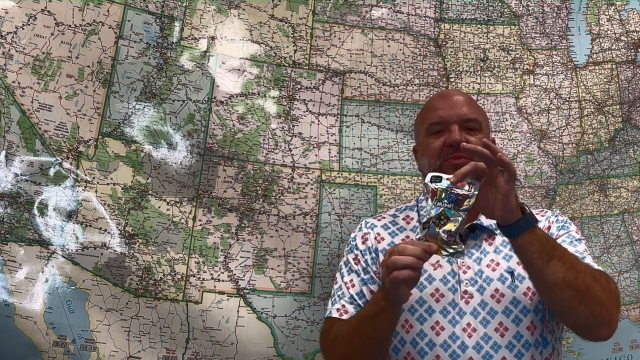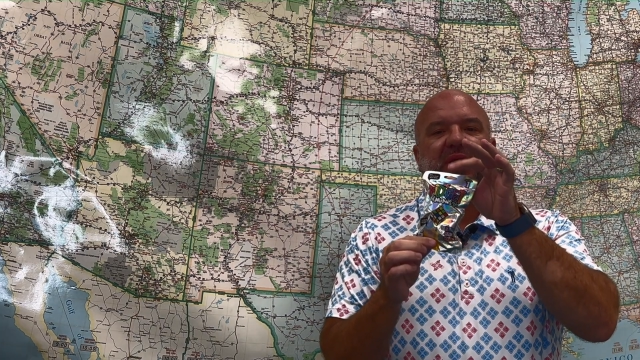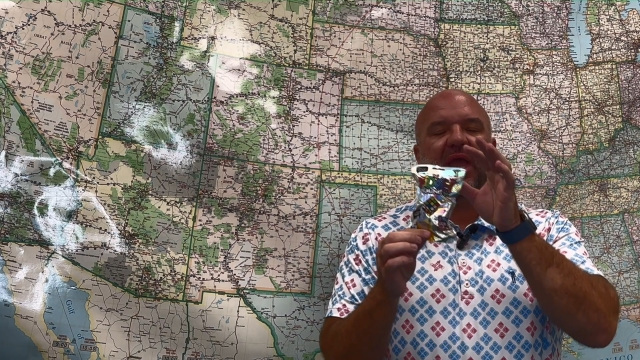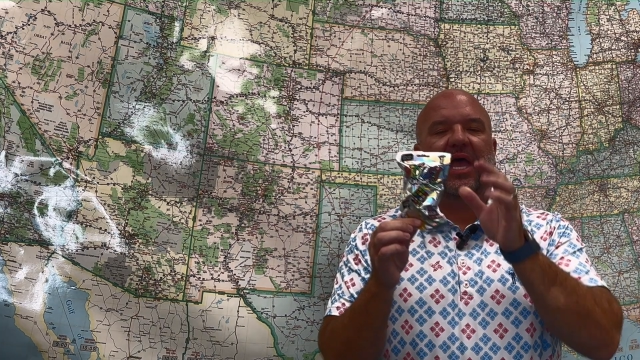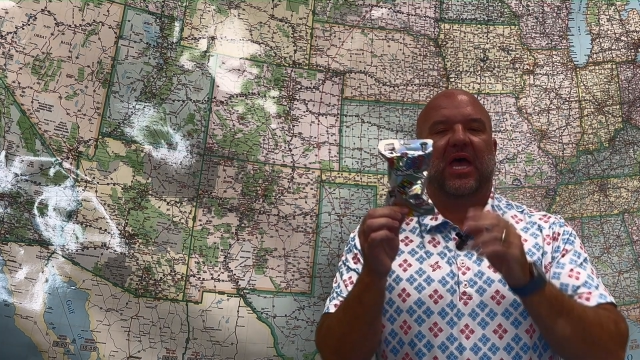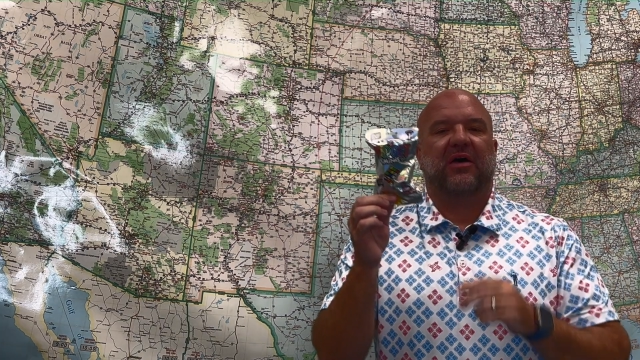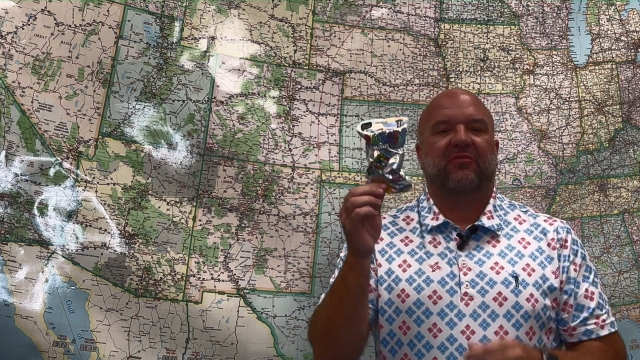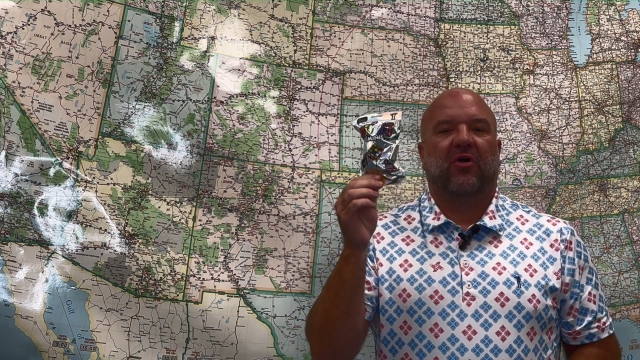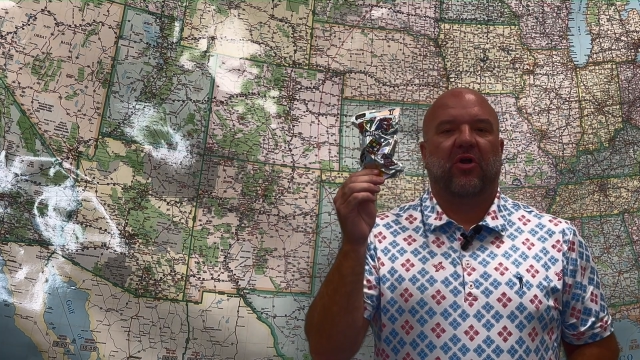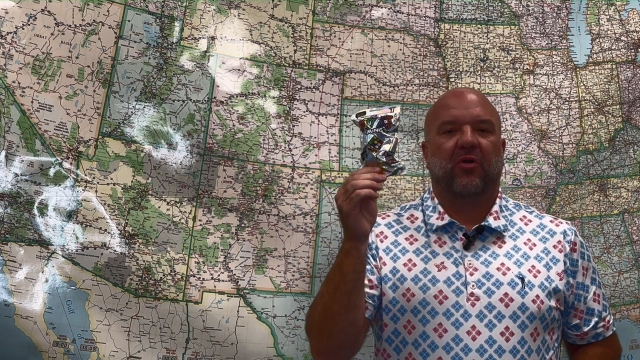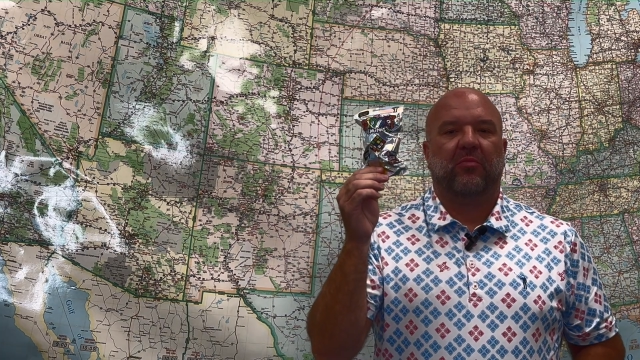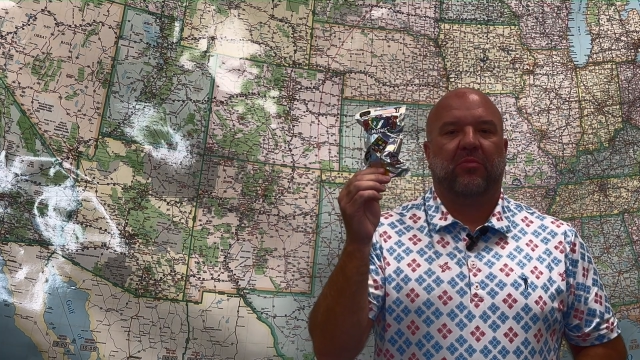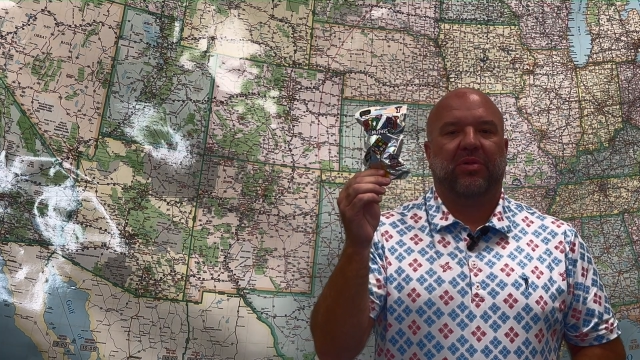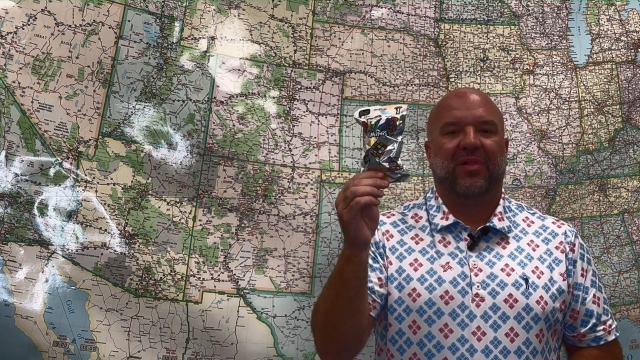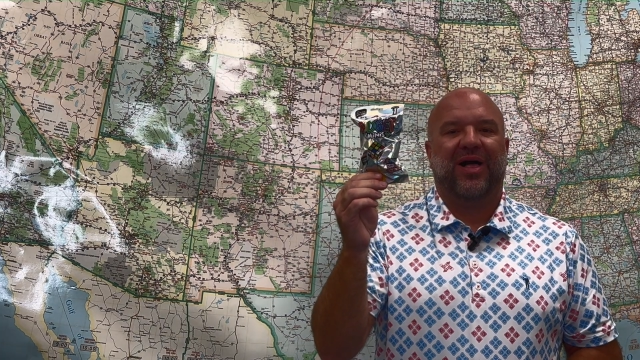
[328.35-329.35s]
we have our
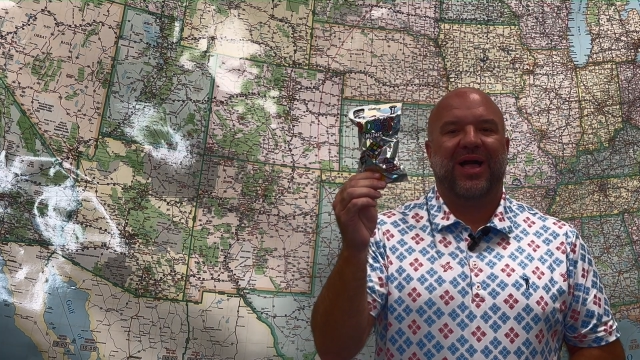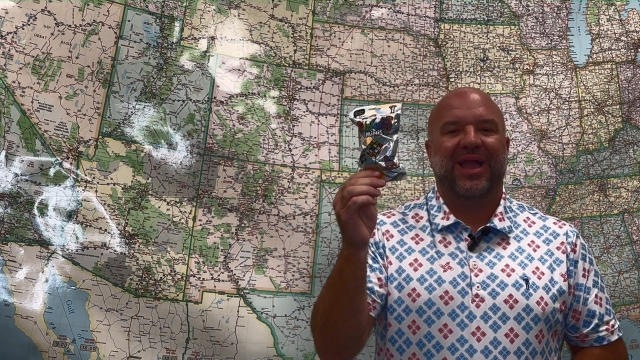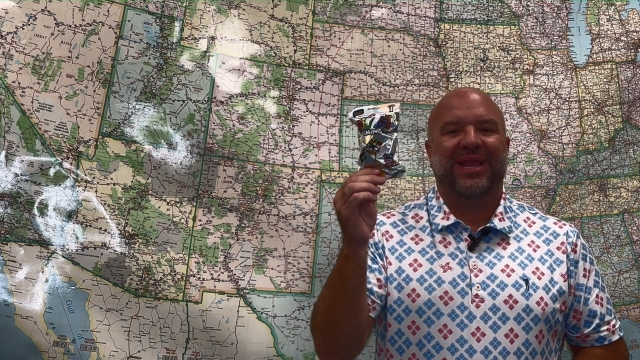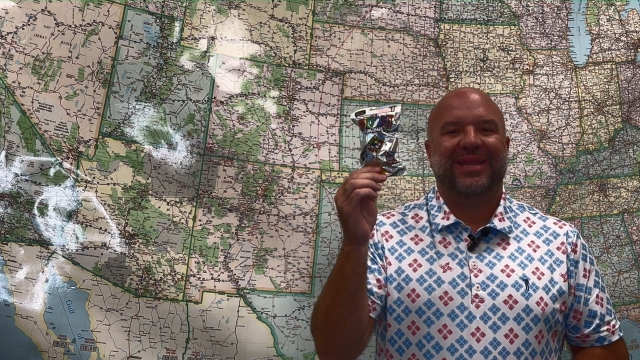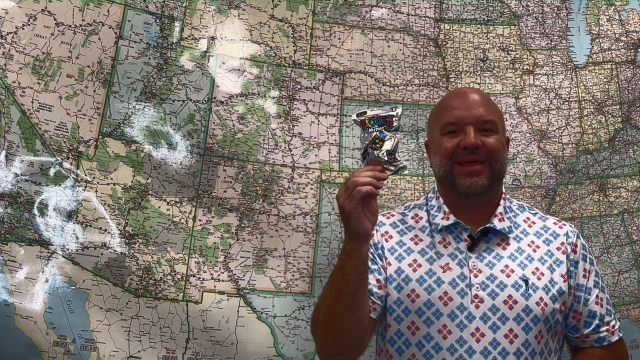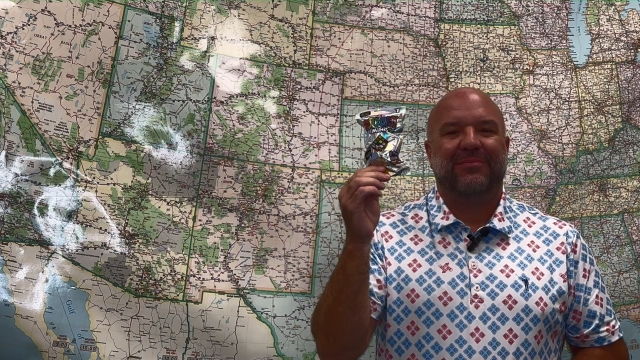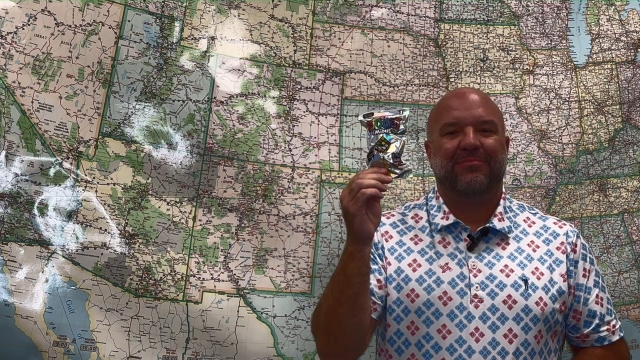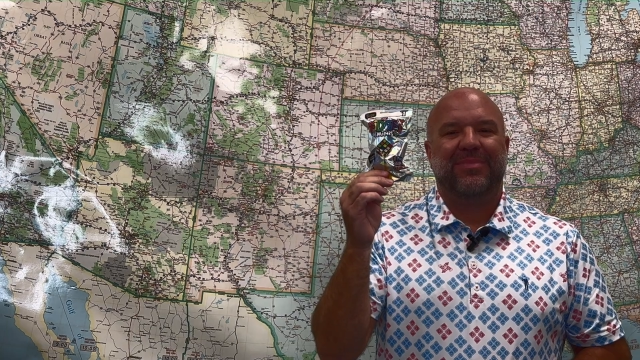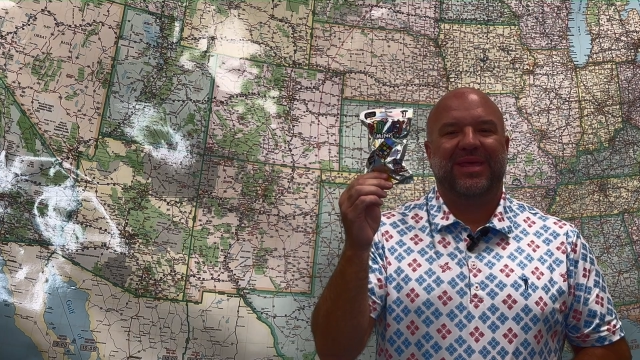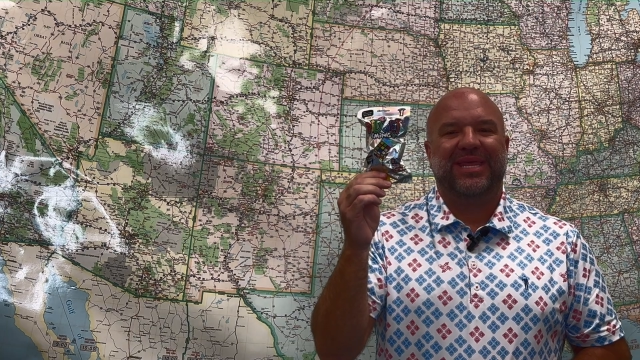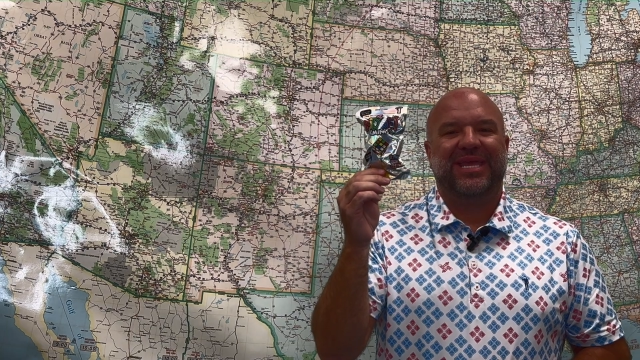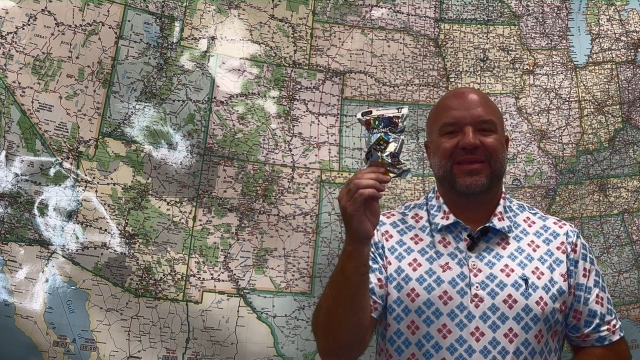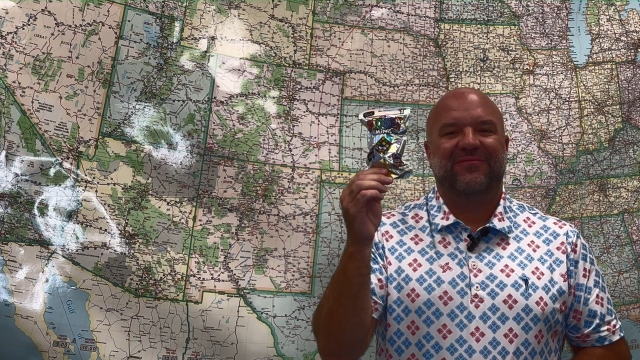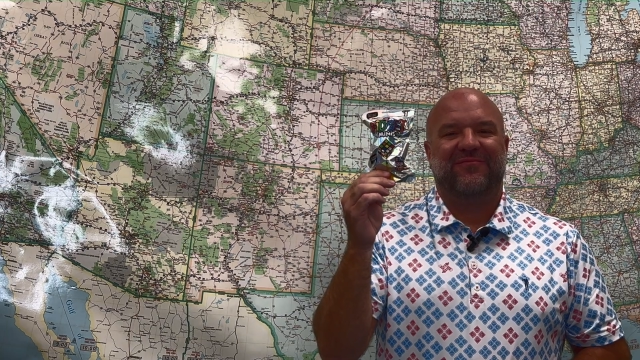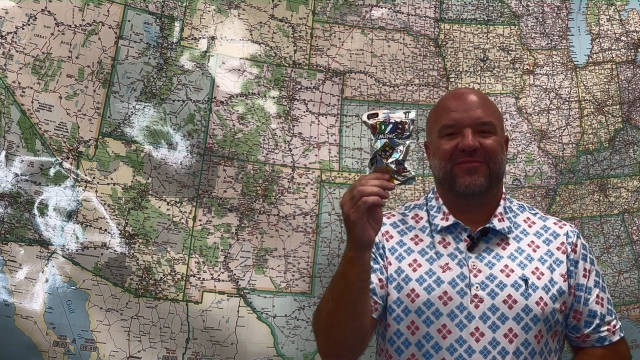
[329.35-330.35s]
blind
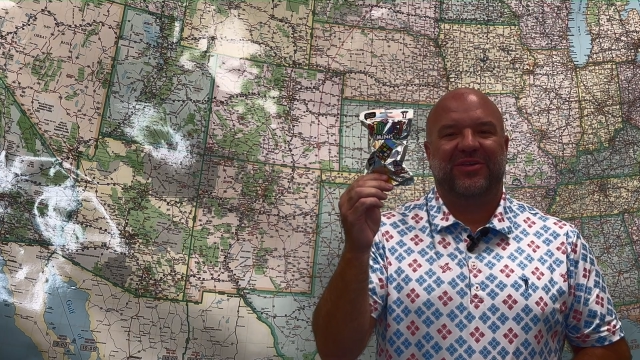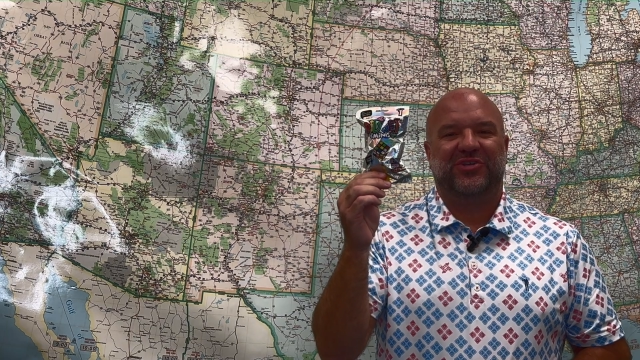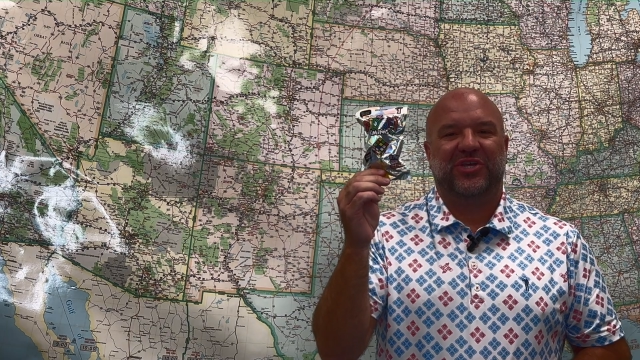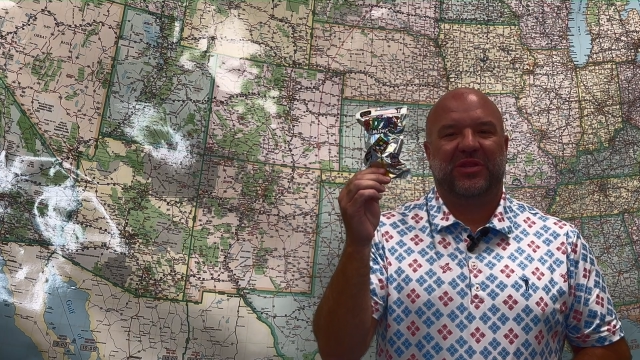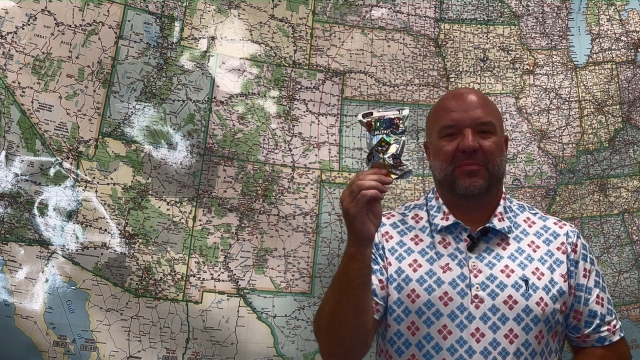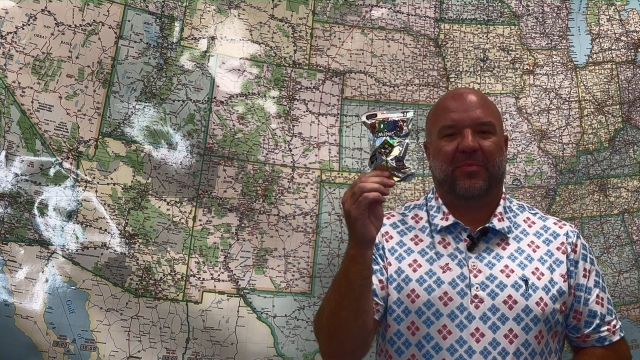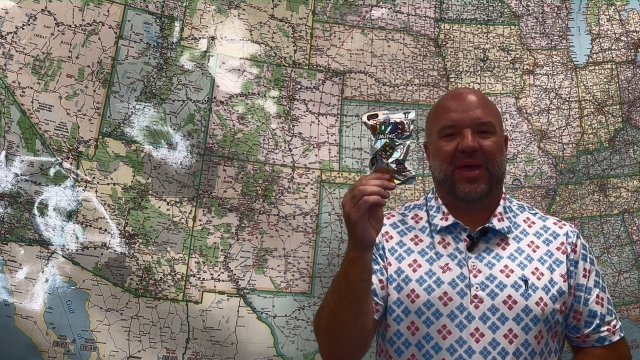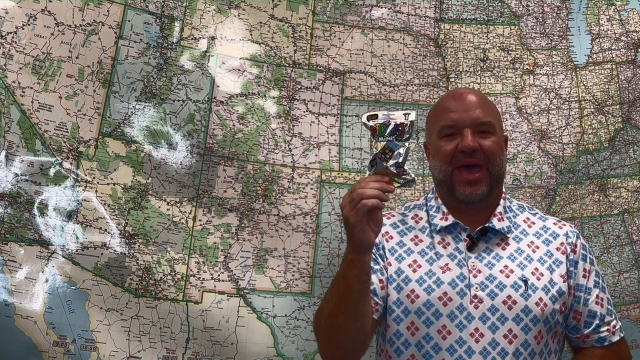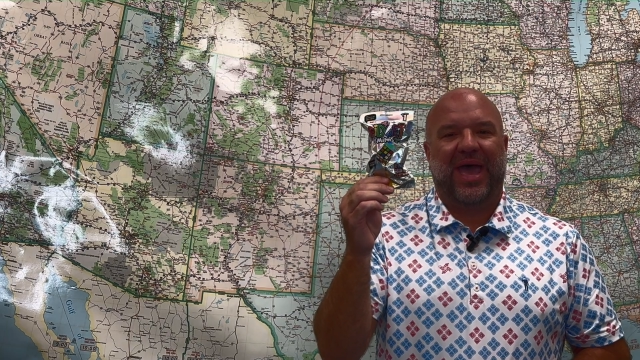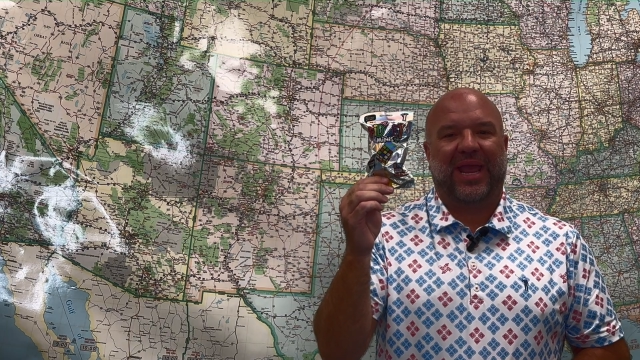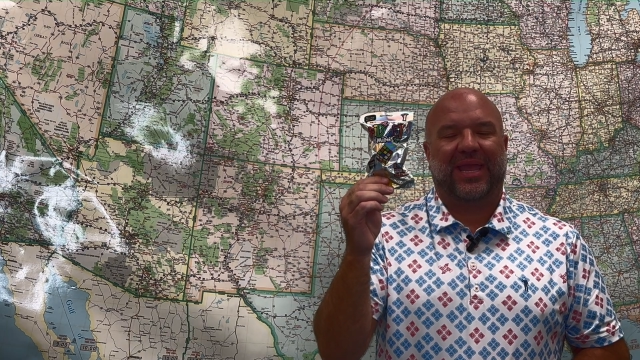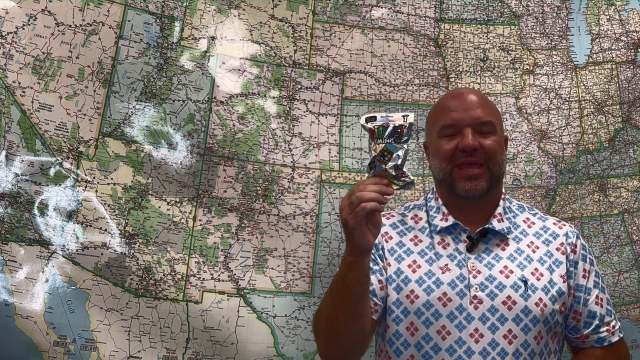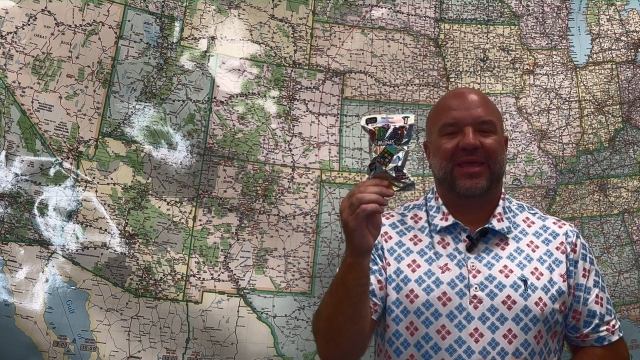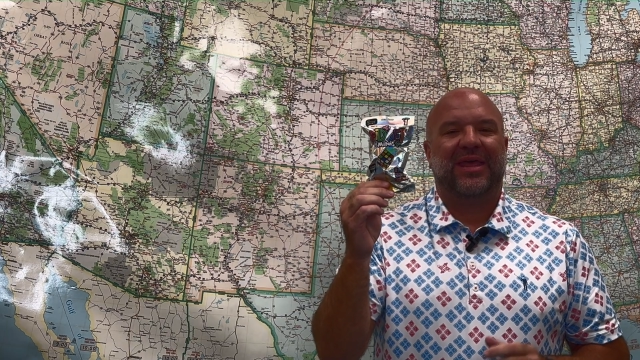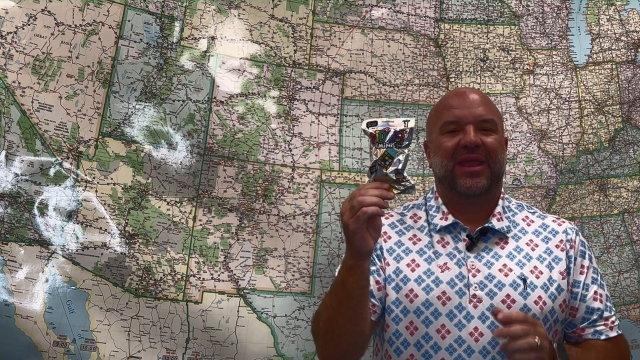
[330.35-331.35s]
mini fidget pack.